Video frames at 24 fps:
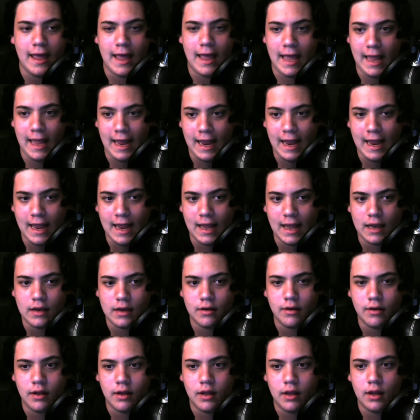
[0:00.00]

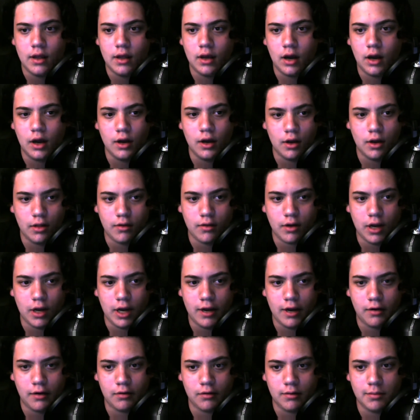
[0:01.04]
and another guy I
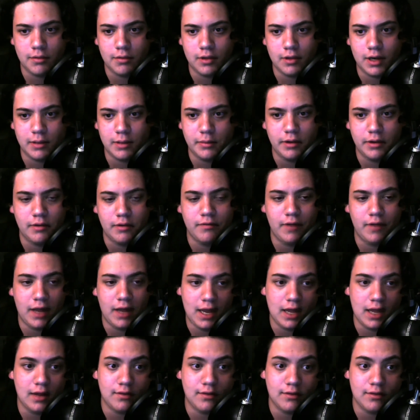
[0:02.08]
don't remember the name of,
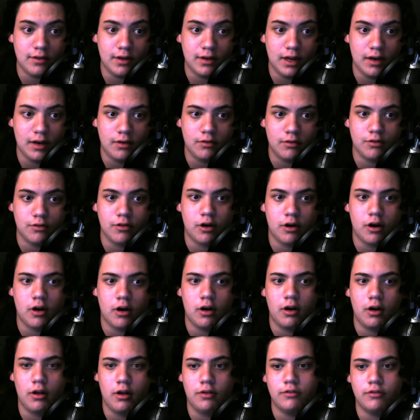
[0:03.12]
and Zdeno
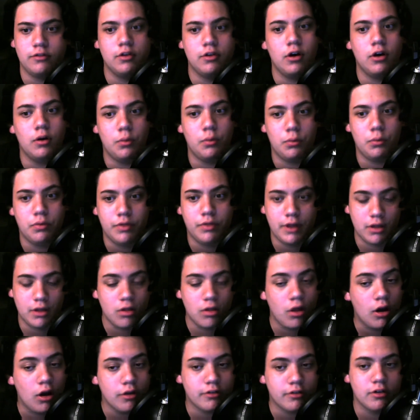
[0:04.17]
Chara. So they
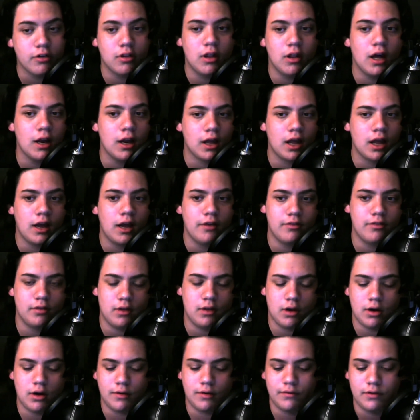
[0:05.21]
lost a lot of guys in
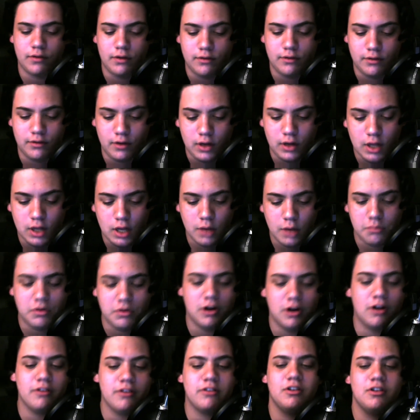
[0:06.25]
the offseason. But
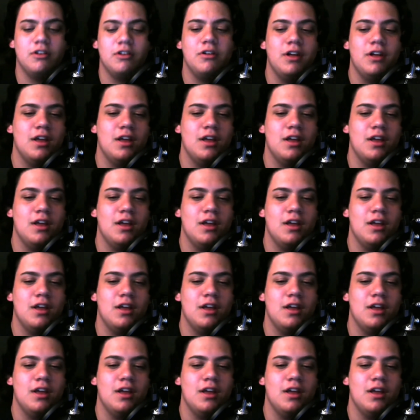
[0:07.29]
also,